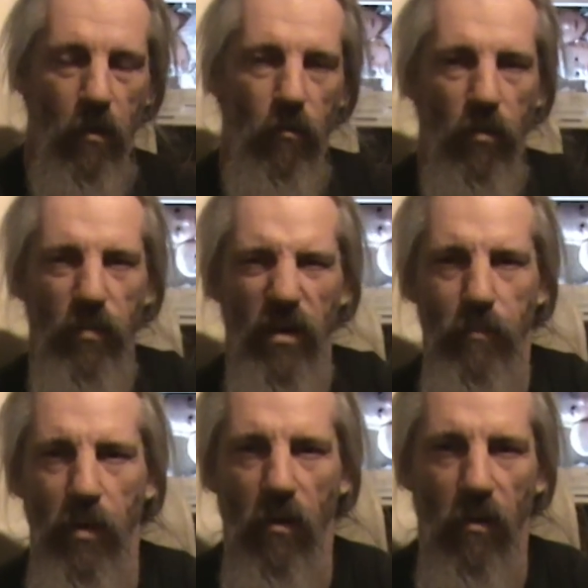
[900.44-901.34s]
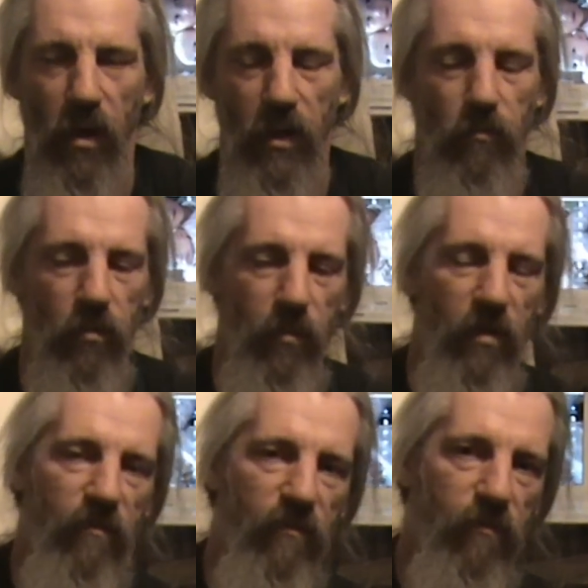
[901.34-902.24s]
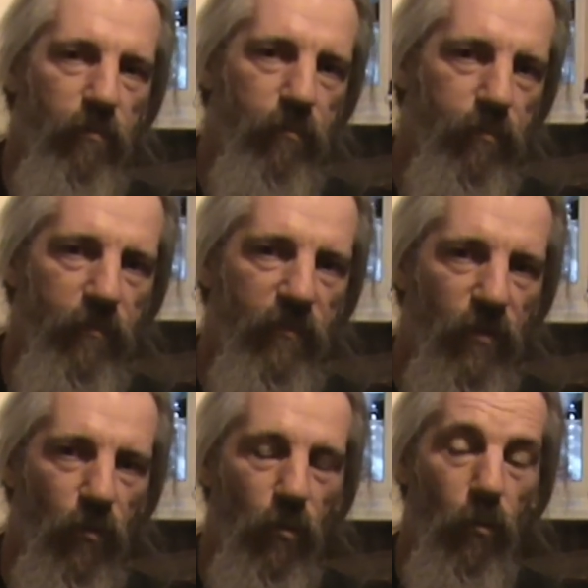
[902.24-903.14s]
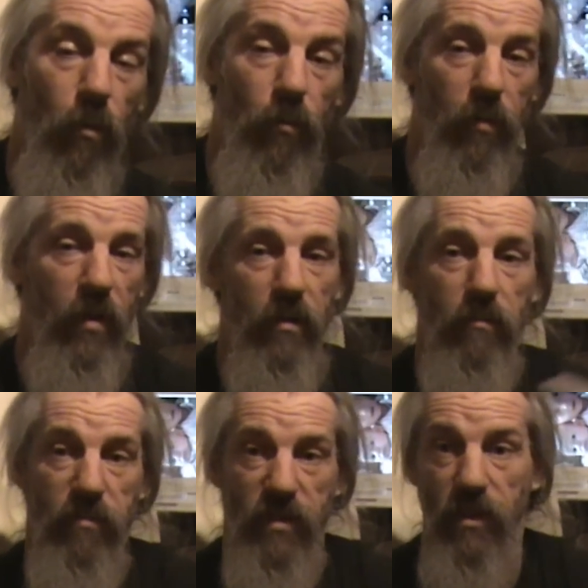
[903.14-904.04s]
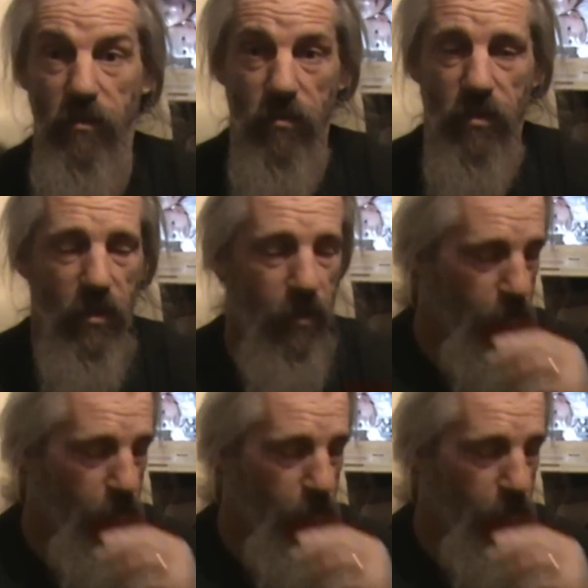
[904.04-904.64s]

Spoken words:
want a bit of pine, I want a bit of floral, I want a bit citrusy.